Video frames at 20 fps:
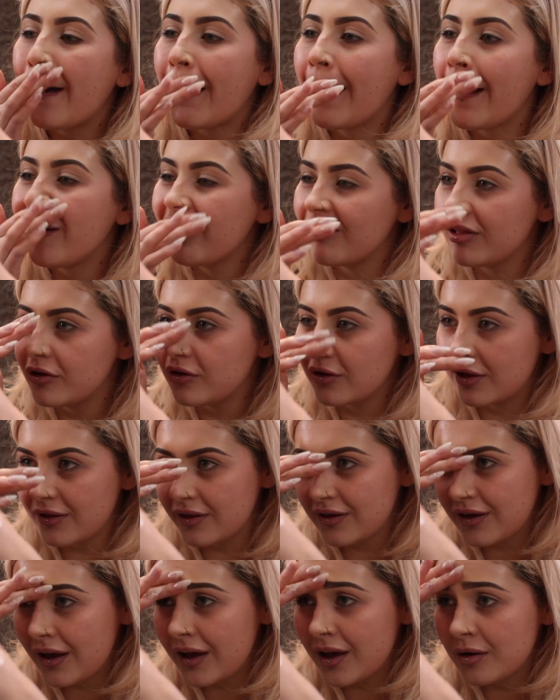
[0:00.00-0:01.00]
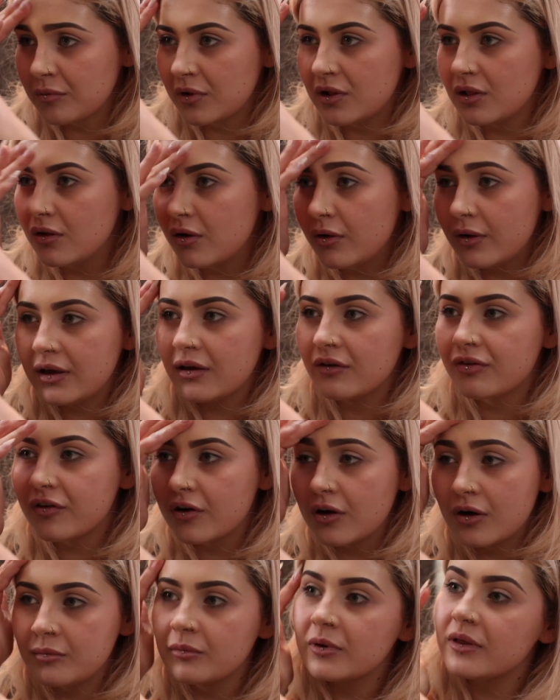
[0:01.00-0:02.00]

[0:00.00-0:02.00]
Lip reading: I look like I am glowing from